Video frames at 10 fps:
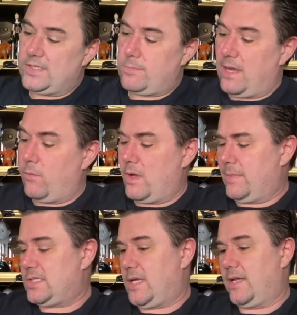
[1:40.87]
about
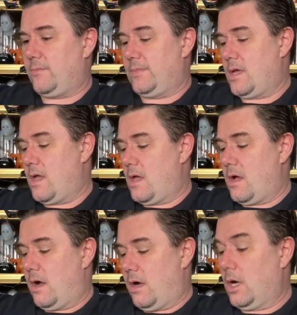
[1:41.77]
Wembley Stadium.
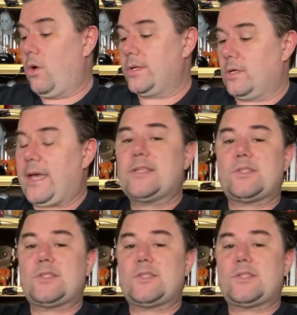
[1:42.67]
It's